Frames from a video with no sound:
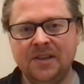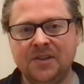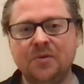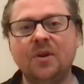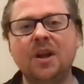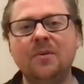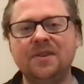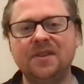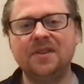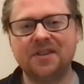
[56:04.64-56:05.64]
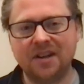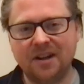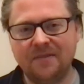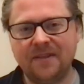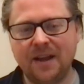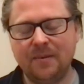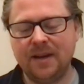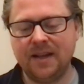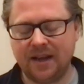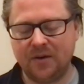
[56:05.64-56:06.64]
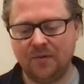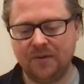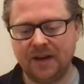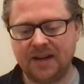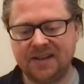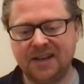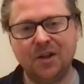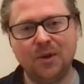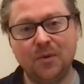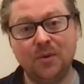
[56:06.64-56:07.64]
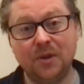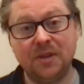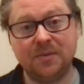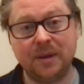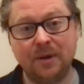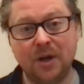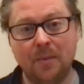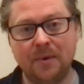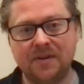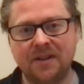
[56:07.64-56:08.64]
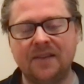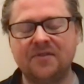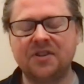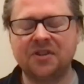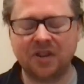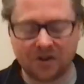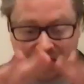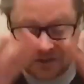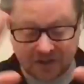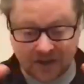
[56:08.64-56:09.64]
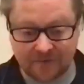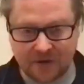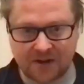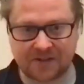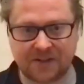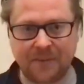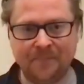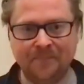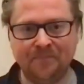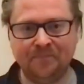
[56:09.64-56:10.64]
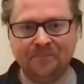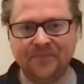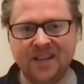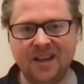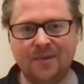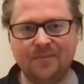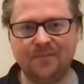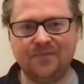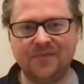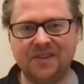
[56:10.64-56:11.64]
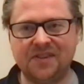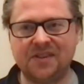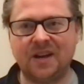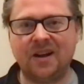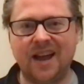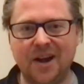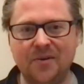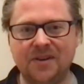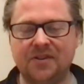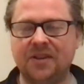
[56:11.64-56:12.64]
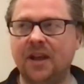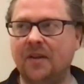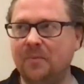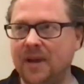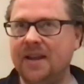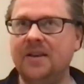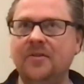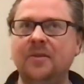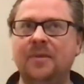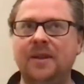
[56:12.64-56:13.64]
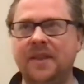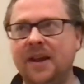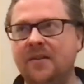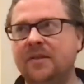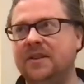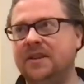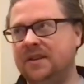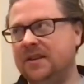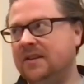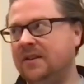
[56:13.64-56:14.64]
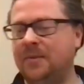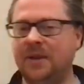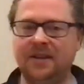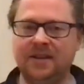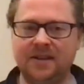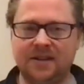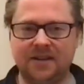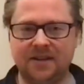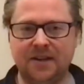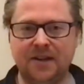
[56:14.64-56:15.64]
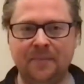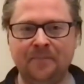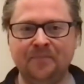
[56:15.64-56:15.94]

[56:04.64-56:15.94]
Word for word: So I'll go into the star family, and often I can tell who, who these people are because they'll have such diverse um, star heritage, and they'll have a bit here and a bit there, and, and a bit there,